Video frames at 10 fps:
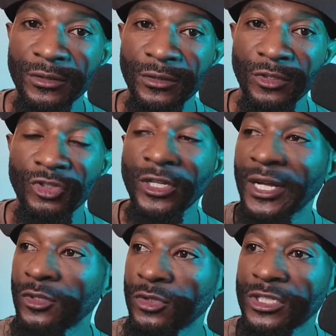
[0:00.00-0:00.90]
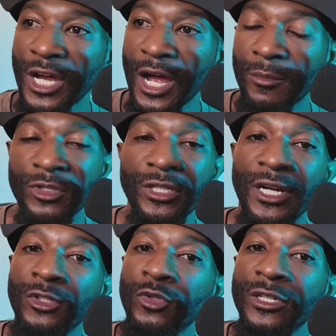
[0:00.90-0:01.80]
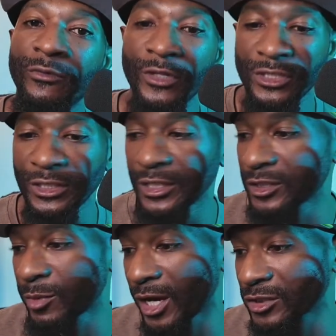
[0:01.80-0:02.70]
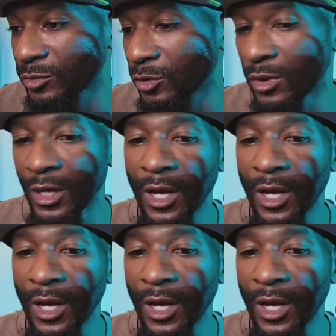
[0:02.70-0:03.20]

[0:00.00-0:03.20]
You still got to do the job. You still got to do it efficiently as possible.